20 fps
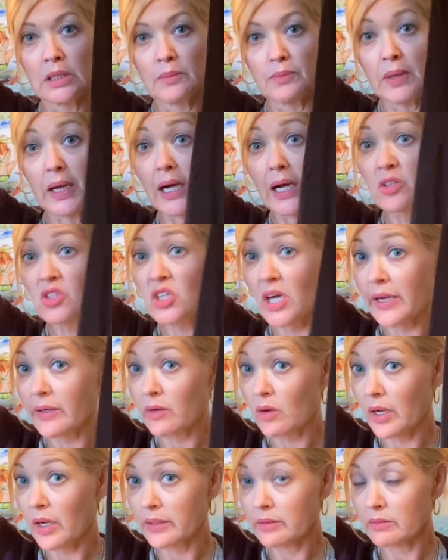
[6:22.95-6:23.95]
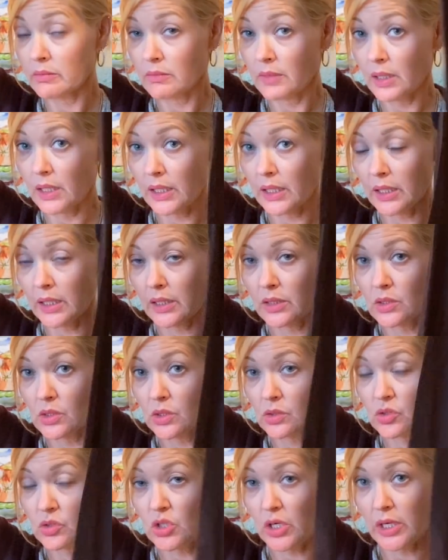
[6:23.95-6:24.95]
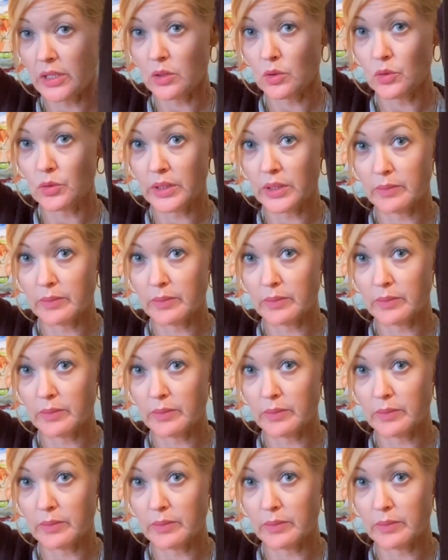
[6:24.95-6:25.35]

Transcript: But I'll try it on and try to hold